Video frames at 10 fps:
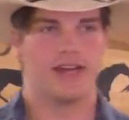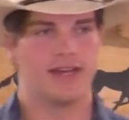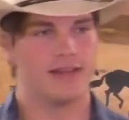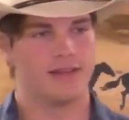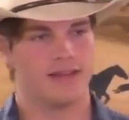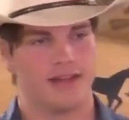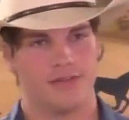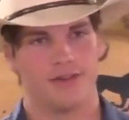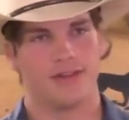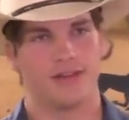anything and
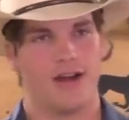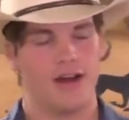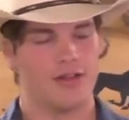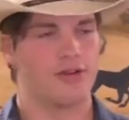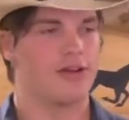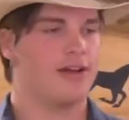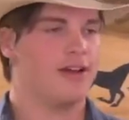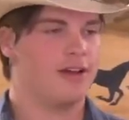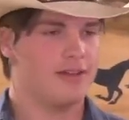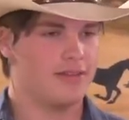everything other
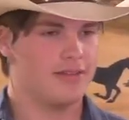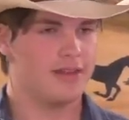than